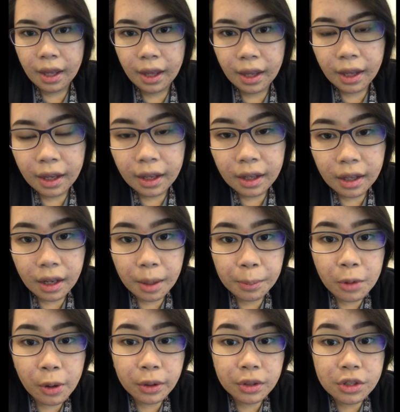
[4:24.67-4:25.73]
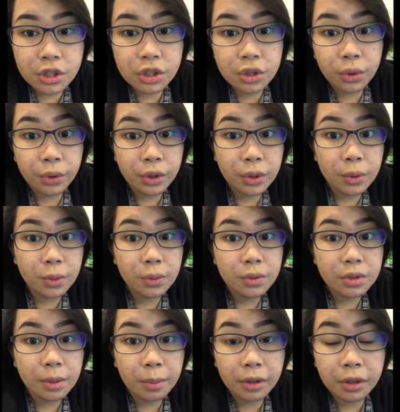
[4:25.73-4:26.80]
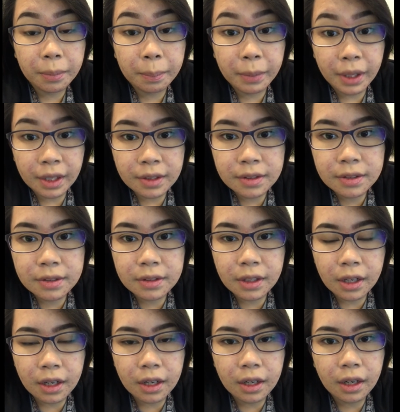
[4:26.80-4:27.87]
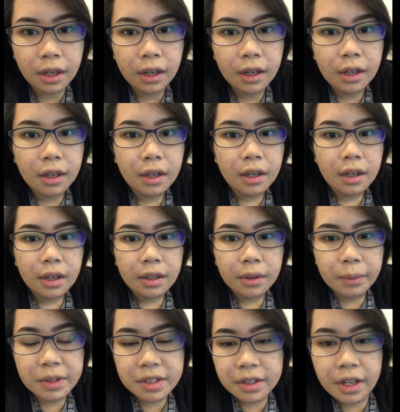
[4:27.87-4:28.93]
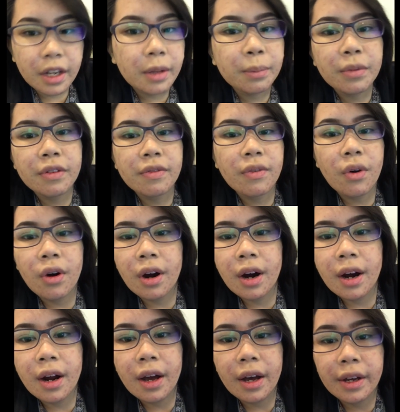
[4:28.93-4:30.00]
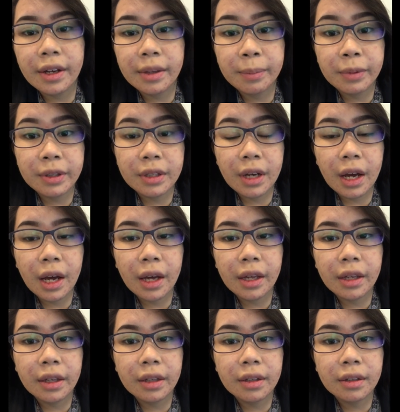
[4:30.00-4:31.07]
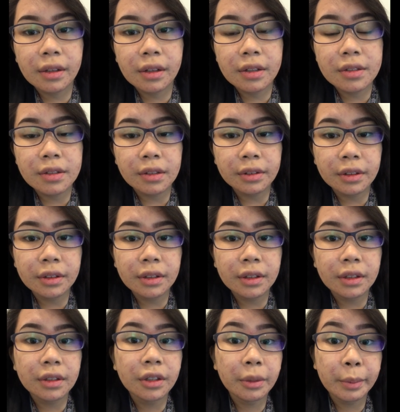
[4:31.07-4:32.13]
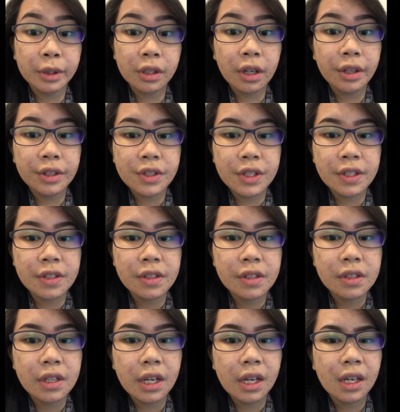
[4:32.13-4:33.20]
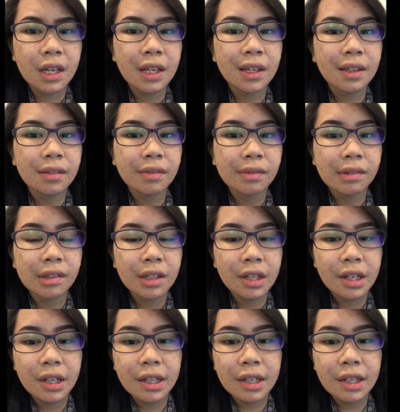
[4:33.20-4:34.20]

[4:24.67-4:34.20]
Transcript: And I'm going to show you some other pics na was taken before I consulted a dermatologist, and